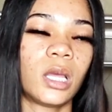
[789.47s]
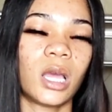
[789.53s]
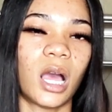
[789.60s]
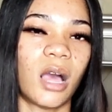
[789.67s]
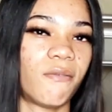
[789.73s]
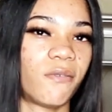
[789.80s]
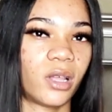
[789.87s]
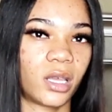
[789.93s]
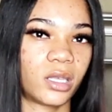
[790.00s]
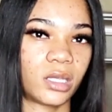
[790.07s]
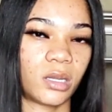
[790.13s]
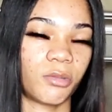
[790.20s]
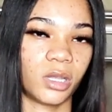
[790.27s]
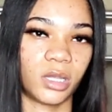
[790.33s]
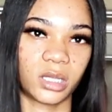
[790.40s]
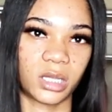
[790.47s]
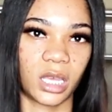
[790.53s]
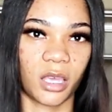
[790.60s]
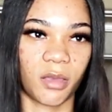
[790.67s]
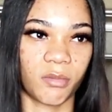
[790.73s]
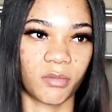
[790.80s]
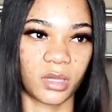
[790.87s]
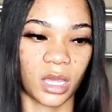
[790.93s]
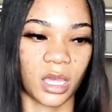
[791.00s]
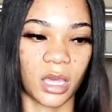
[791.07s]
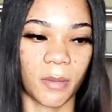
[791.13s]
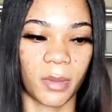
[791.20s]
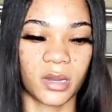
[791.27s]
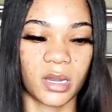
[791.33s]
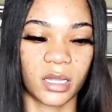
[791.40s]
I feel like it's gonna be the same thing,
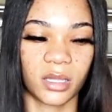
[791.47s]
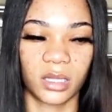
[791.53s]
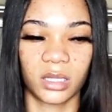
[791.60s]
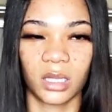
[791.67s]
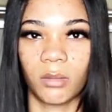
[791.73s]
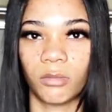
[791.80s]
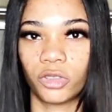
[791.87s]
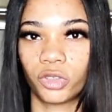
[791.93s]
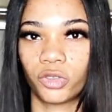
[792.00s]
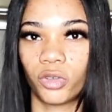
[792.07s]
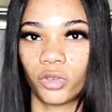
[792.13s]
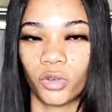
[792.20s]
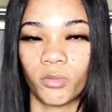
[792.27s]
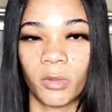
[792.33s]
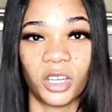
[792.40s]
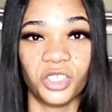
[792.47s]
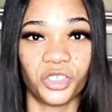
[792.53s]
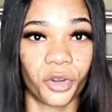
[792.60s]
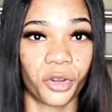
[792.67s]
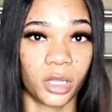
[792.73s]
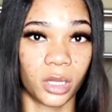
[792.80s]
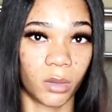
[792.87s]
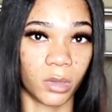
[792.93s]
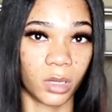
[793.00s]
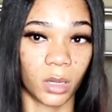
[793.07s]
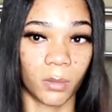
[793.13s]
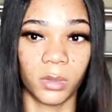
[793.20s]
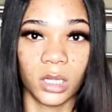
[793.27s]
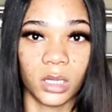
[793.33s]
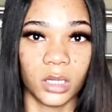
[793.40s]
but not the same struggle. My journey gonna be
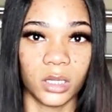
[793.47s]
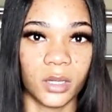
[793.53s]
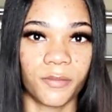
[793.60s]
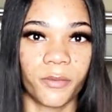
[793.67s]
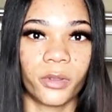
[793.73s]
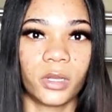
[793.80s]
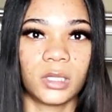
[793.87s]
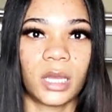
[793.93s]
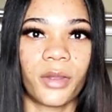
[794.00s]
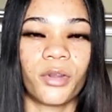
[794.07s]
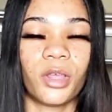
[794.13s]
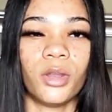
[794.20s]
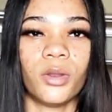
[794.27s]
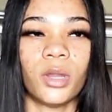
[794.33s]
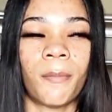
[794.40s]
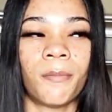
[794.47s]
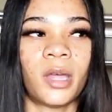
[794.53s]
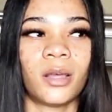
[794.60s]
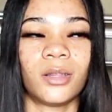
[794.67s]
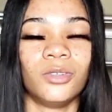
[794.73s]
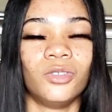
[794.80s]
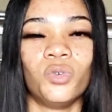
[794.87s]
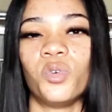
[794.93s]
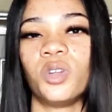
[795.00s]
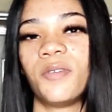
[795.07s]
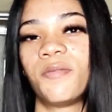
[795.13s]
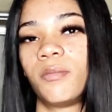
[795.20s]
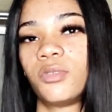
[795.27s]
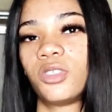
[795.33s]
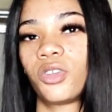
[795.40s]
completely different, because I'm not doing it
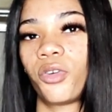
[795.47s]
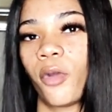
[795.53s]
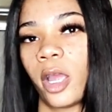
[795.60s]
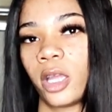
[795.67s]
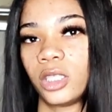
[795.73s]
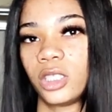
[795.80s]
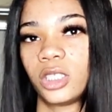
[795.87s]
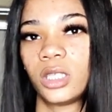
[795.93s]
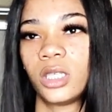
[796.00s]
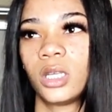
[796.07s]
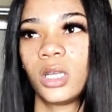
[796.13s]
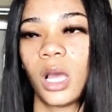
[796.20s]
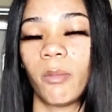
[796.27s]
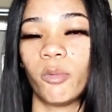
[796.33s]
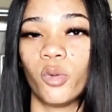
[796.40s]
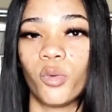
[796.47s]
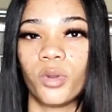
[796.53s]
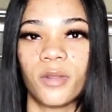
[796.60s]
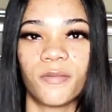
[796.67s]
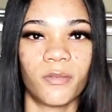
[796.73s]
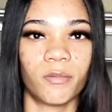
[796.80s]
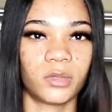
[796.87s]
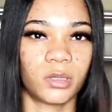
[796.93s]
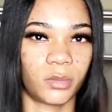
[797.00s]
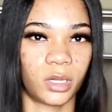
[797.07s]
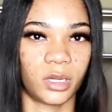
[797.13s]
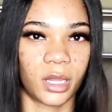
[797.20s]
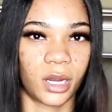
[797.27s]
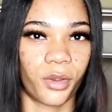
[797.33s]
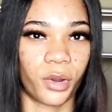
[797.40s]
from scratch. I'm doing it from something
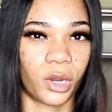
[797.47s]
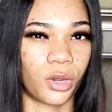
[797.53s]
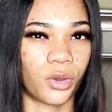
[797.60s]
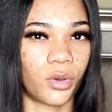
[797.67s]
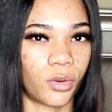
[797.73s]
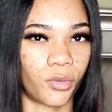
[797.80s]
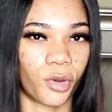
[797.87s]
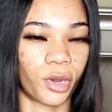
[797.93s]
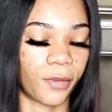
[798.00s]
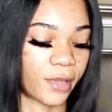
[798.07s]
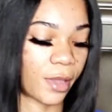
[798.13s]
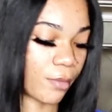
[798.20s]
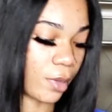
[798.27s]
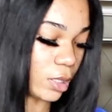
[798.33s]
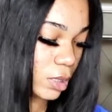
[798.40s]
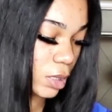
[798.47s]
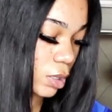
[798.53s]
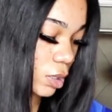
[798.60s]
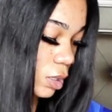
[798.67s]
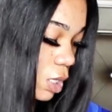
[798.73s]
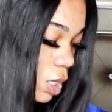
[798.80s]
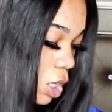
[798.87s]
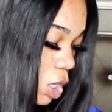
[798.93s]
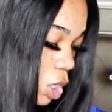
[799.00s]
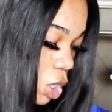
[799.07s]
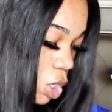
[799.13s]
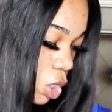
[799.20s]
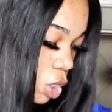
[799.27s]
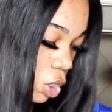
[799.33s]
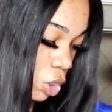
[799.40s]
that I already know already, if that makes sense.
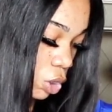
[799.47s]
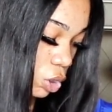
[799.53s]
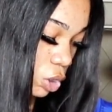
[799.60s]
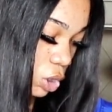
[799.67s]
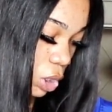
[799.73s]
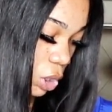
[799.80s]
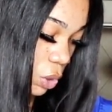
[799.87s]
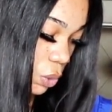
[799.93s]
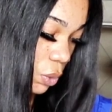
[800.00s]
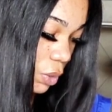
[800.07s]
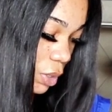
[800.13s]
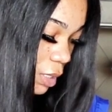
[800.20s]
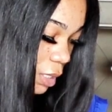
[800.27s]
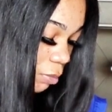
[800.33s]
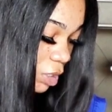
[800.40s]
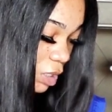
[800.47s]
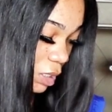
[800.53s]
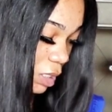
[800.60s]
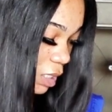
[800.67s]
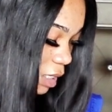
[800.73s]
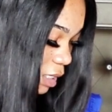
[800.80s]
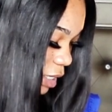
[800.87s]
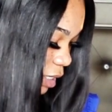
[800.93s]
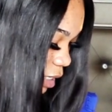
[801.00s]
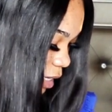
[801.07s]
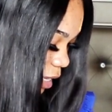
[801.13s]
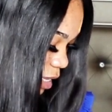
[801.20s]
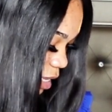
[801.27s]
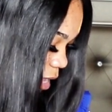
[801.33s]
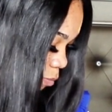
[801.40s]
So I'm just looking at it
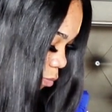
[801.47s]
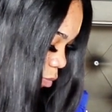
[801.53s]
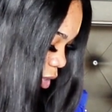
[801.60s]
like I'm